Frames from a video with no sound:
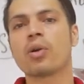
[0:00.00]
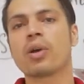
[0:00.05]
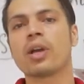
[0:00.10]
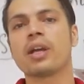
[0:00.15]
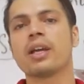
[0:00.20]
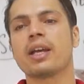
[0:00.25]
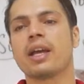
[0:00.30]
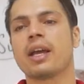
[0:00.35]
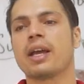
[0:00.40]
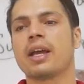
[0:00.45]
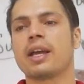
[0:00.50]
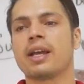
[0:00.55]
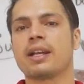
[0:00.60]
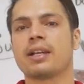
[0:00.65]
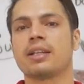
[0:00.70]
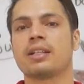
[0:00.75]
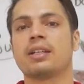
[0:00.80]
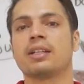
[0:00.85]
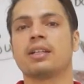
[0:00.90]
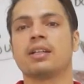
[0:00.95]
Okay,
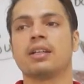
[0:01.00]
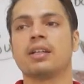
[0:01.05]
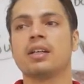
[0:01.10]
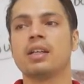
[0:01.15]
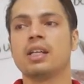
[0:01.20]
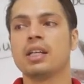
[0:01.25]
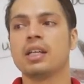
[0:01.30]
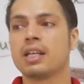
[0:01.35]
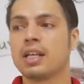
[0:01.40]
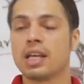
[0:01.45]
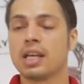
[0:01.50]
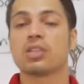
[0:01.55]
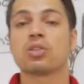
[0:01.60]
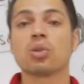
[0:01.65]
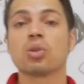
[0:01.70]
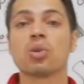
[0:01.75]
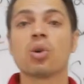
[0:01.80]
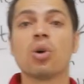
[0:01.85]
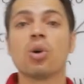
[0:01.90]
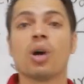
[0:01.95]
and as
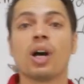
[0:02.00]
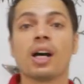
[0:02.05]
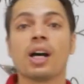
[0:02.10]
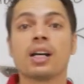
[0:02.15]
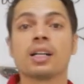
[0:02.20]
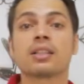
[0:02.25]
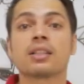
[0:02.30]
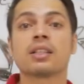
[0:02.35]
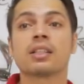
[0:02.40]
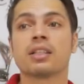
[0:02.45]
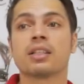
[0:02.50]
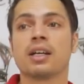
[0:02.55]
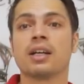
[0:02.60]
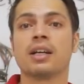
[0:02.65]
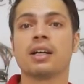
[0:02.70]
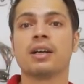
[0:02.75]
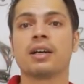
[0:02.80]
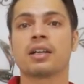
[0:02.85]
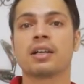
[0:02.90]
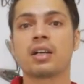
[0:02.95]
you know, Earth
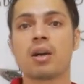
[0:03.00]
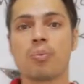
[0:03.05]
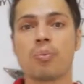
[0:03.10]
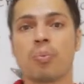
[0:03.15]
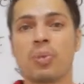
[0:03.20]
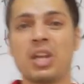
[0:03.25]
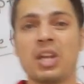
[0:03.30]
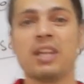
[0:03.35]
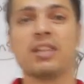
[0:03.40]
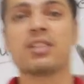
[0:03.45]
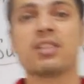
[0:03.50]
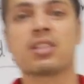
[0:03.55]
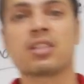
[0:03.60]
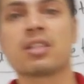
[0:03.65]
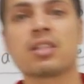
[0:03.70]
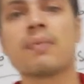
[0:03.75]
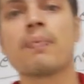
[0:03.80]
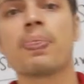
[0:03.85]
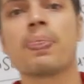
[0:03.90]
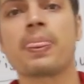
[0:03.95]

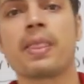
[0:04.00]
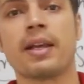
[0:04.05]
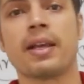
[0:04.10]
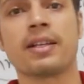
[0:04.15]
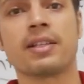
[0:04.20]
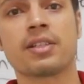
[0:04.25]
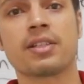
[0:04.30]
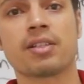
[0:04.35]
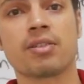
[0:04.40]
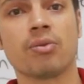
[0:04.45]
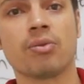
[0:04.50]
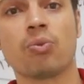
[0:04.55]
completes its